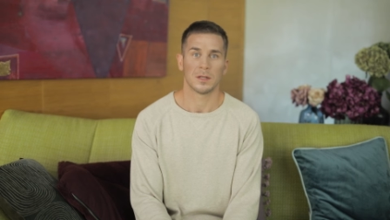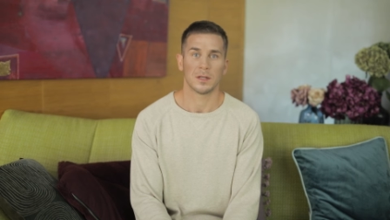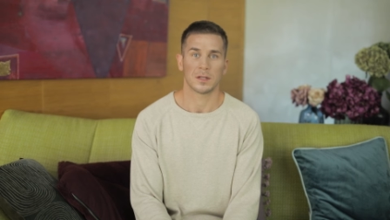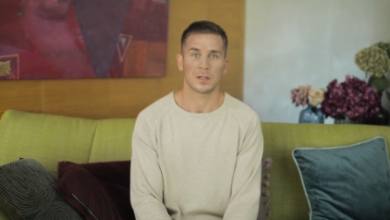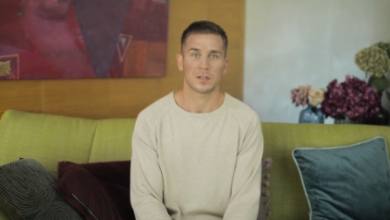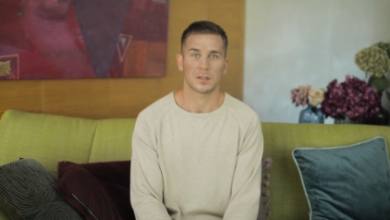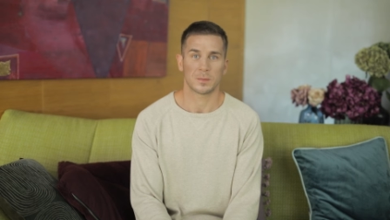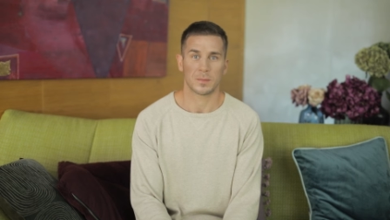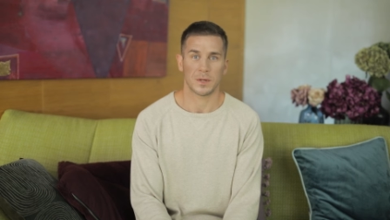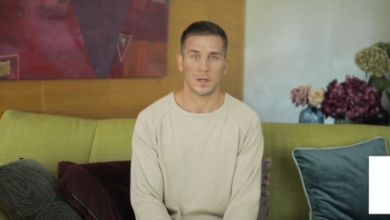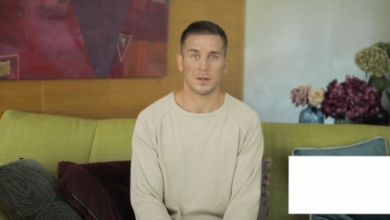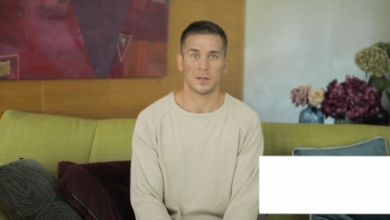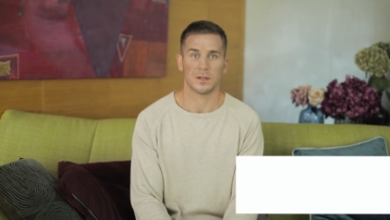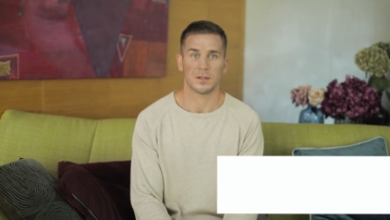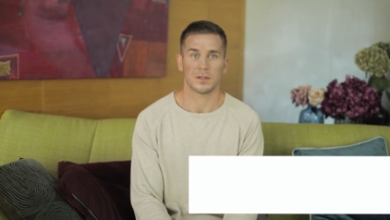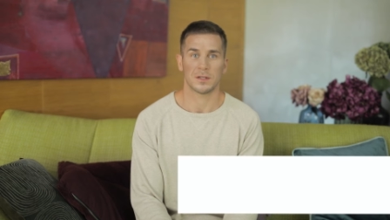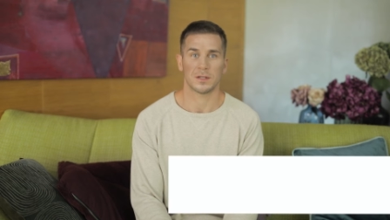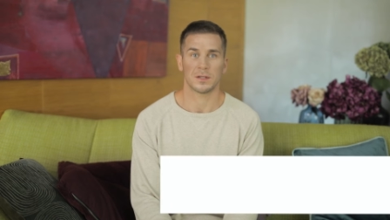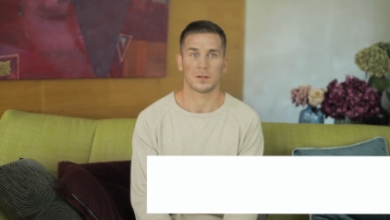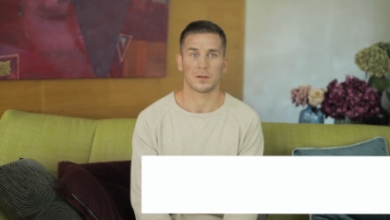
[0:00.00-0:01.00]

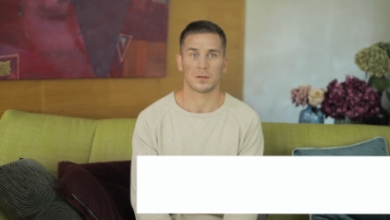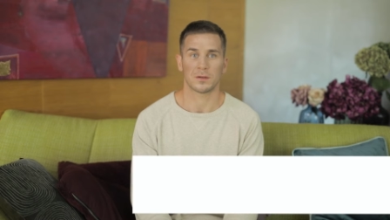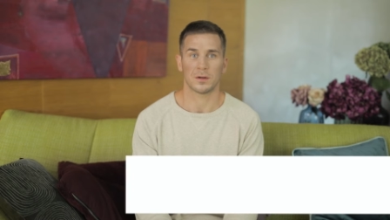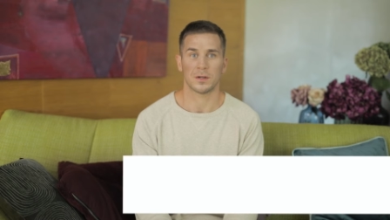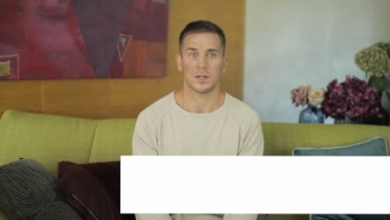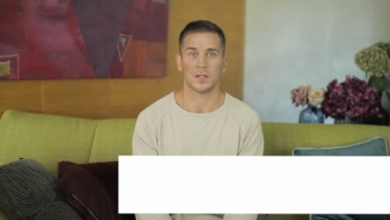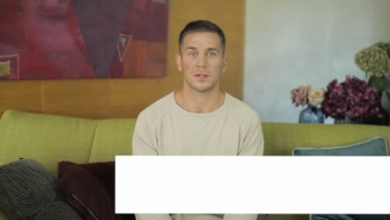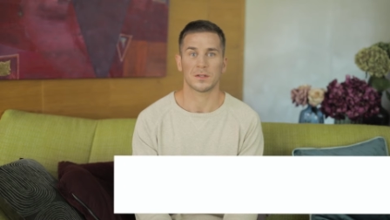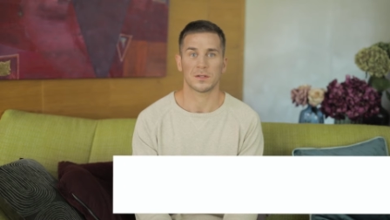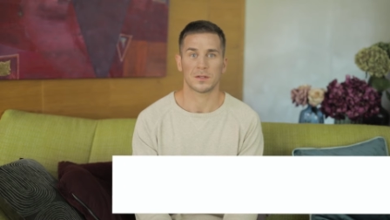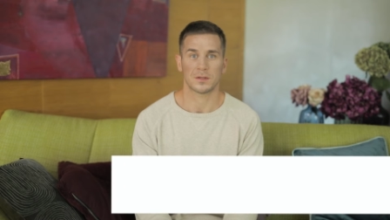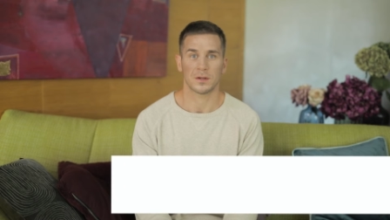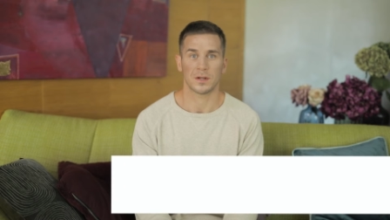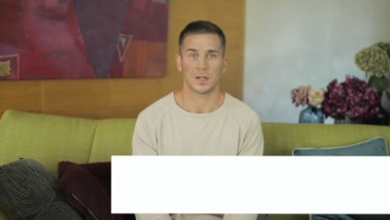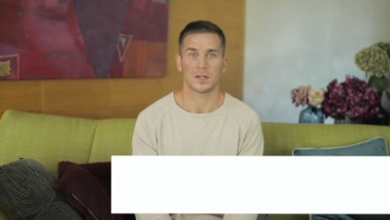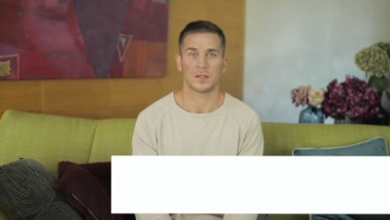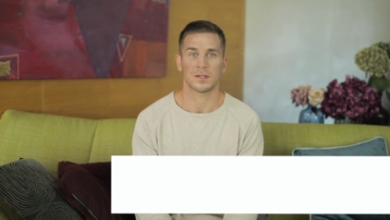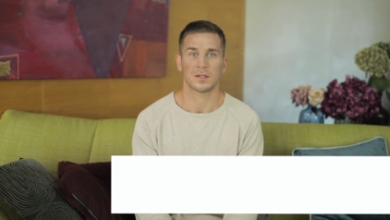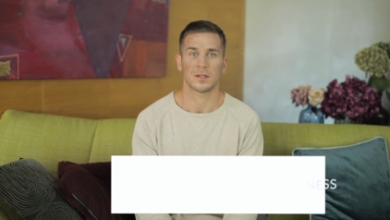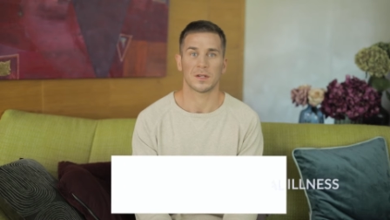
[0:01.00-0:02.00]
Experiencing chronic
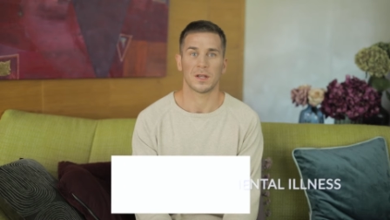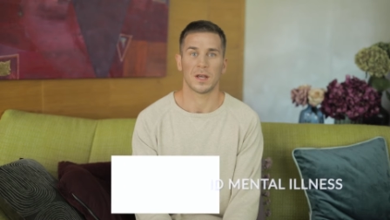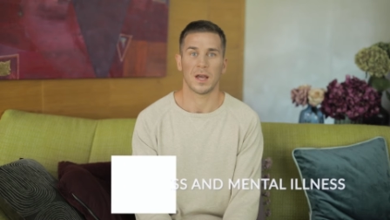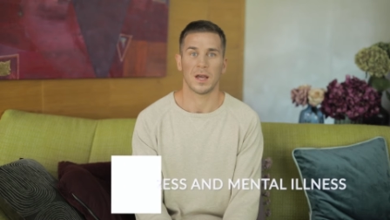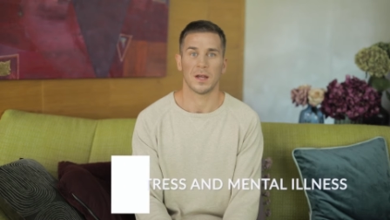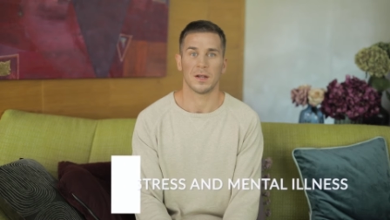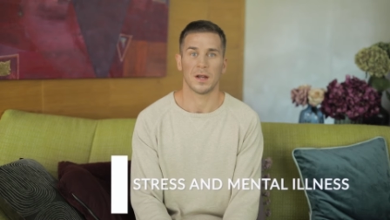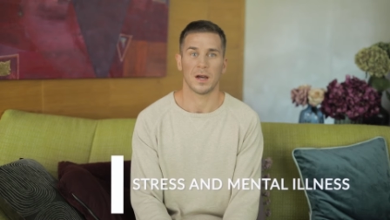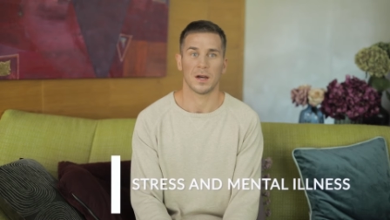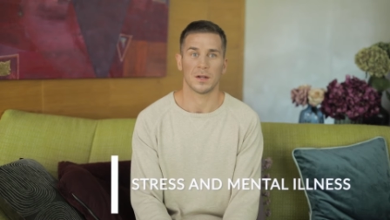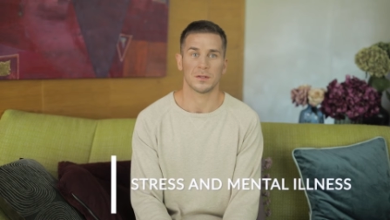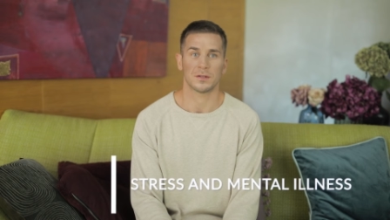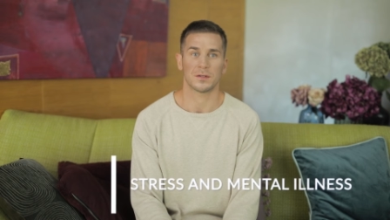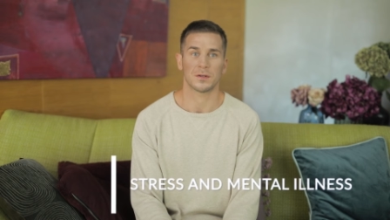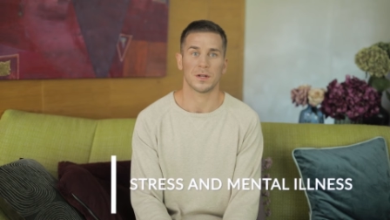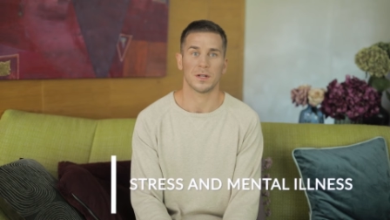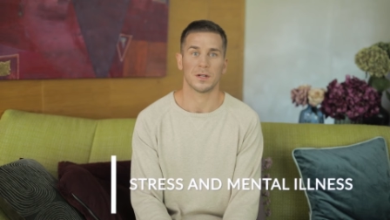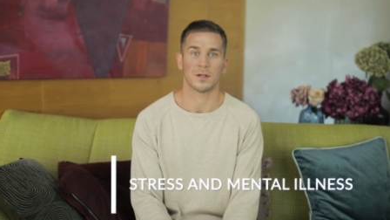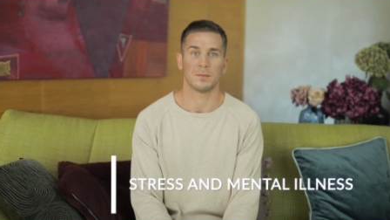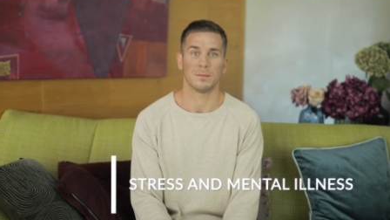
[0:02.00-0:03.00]
stress and
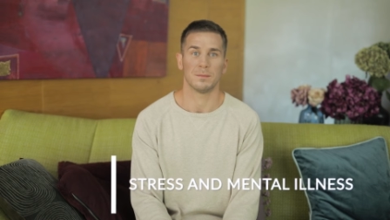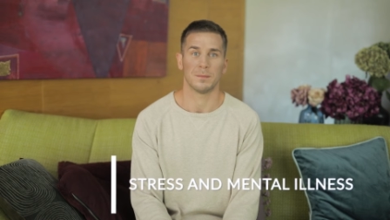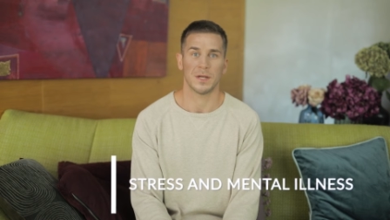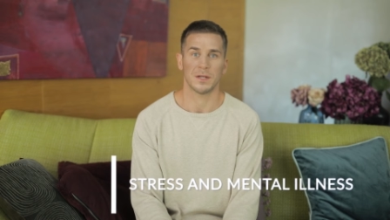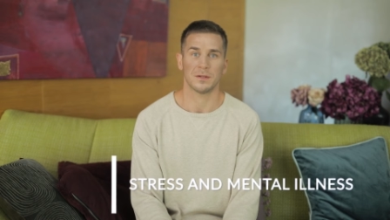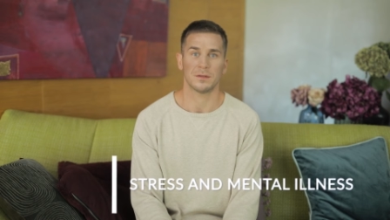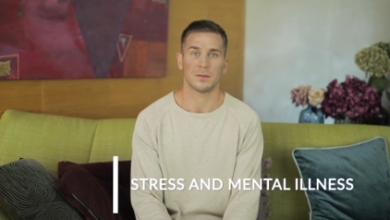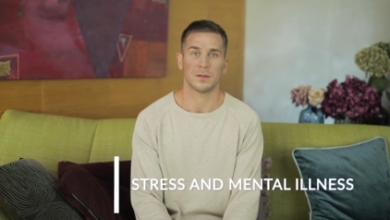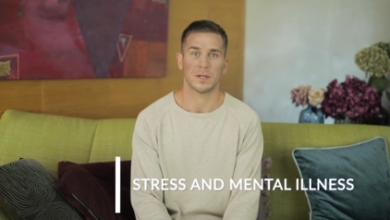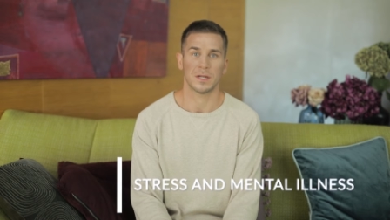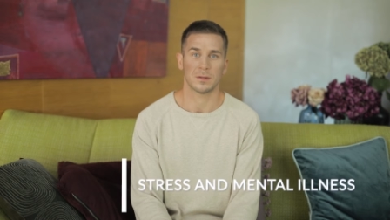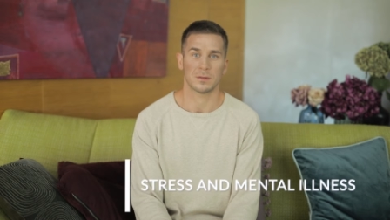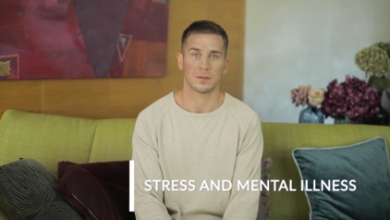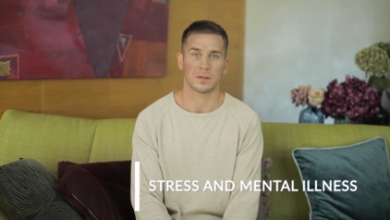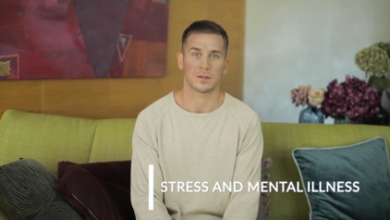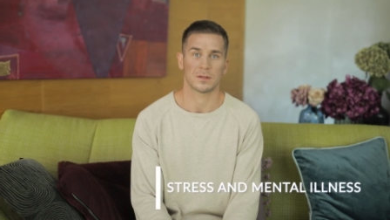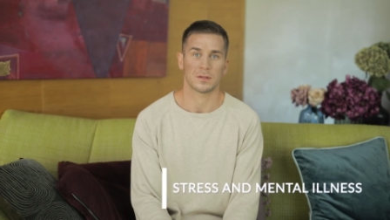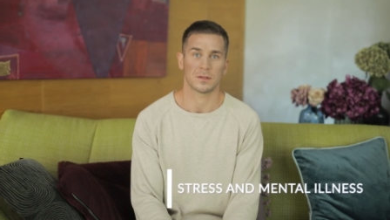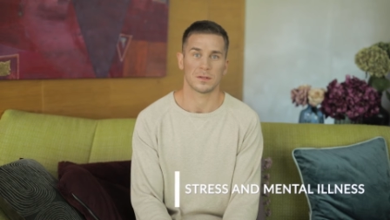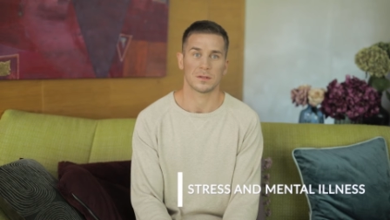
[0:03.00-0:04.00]
untreated mental
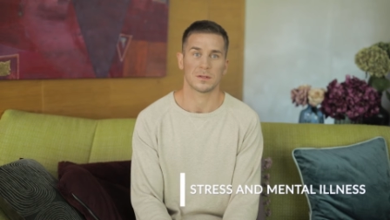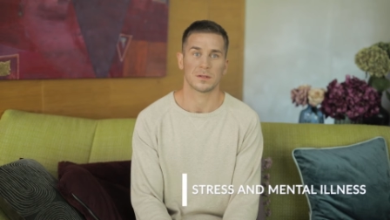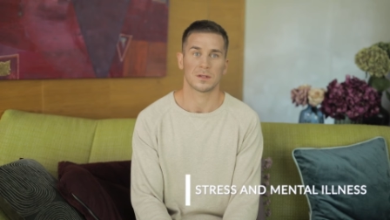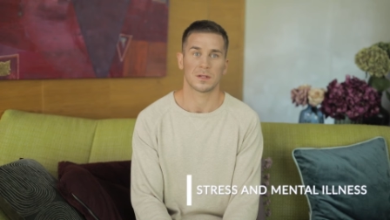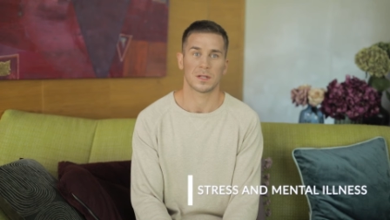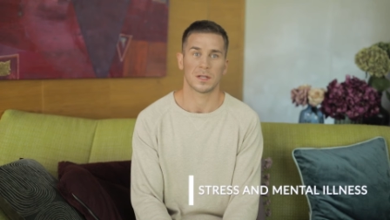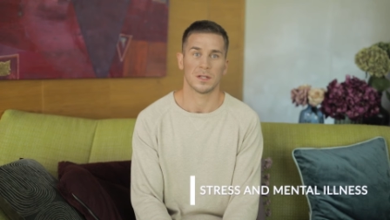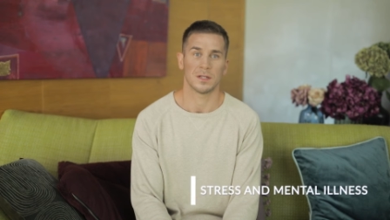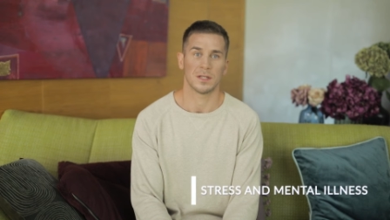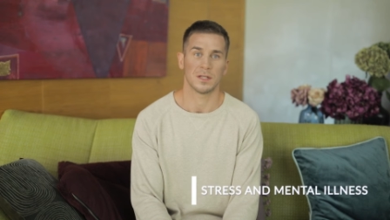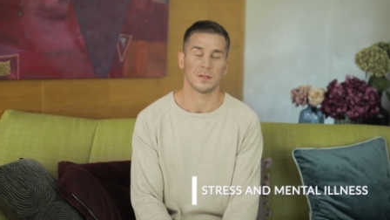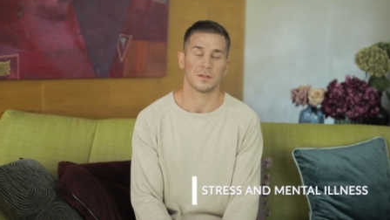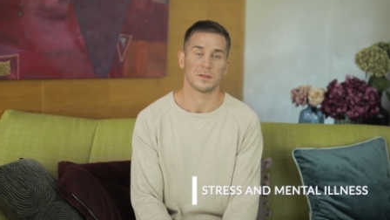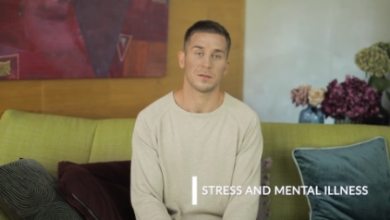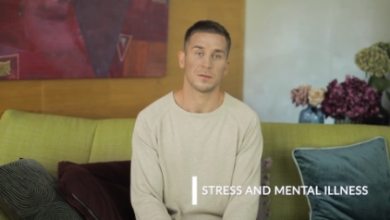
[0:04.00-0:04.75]
illnesses can lead to